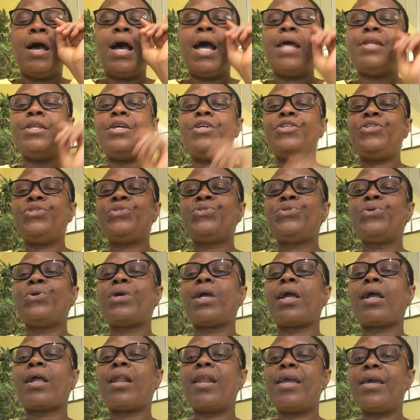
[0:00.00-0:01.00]
I need you to
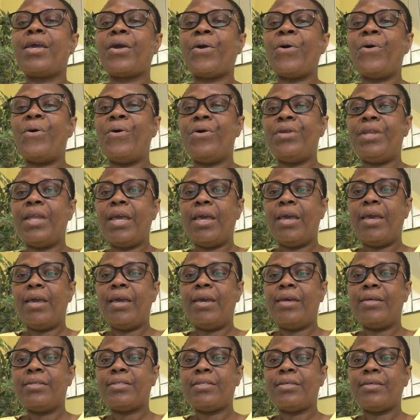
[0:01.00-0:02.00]
click on
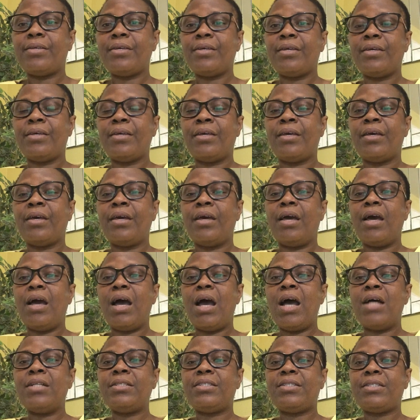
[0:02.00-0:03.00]
it
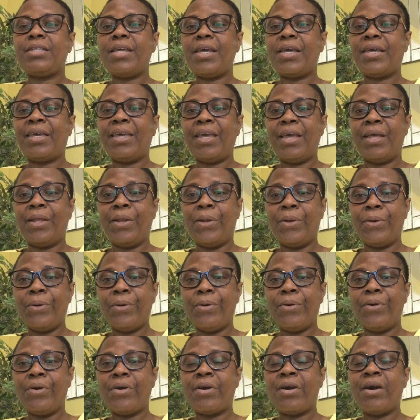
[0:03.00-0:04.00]
and take a
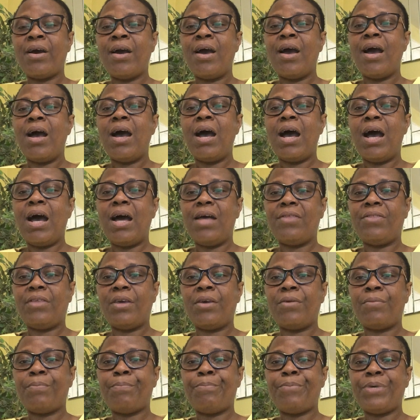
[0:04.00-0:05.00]
look at
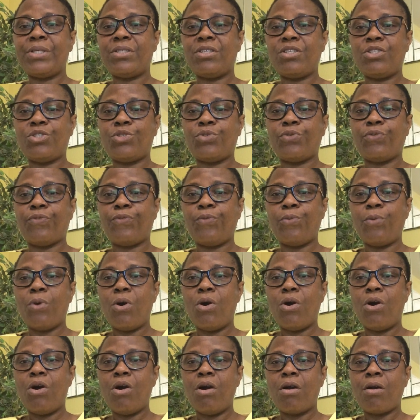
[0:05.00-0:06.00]
the pieces of
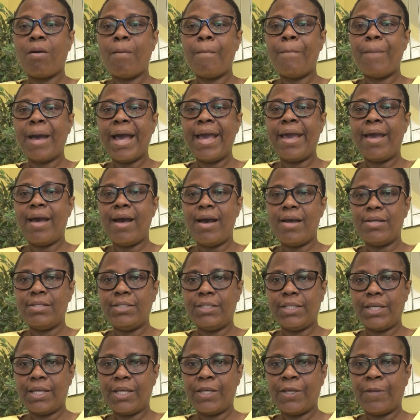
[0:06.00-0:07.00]
work by
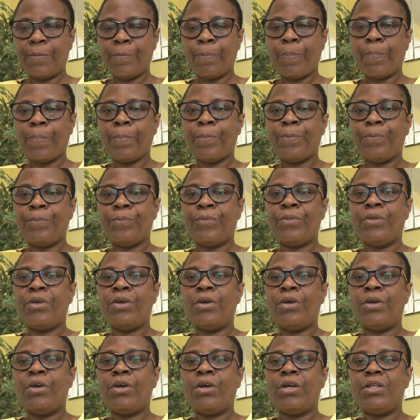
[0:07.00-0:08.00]
Andy.
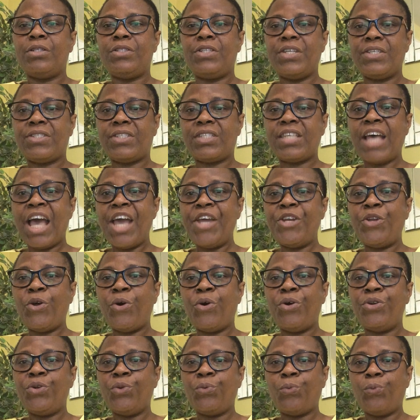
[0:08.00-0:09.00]
Decide
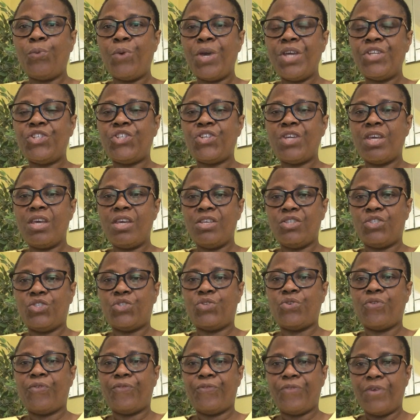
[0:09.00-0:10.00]
on which
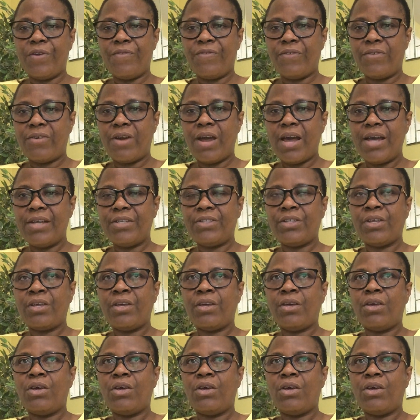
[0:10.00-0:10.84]
is your favorite.